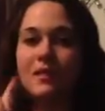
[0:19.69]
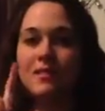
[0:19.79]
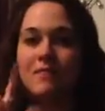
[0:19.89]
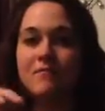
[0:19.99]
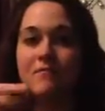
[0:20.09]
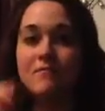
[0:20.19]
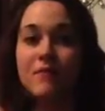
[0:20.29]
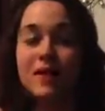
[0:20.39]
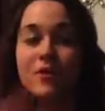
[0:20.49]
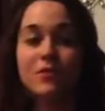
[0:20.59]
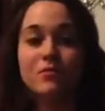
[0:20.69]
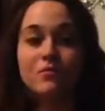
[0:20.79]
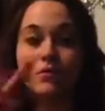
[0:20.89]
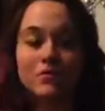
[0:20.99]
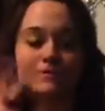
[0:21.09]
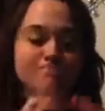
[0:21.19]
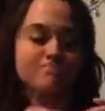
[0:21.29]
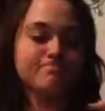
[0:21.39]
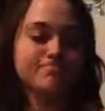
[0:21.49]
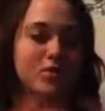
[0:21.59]
I'm going to draw out a very
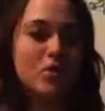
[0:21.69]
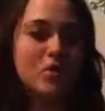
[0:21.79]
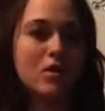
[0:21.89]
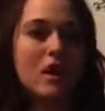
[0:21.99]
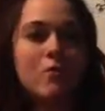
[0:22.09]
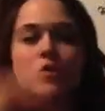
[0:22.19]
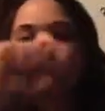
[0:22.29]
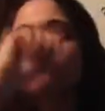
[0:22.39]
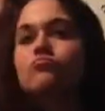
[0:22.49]
simple picture.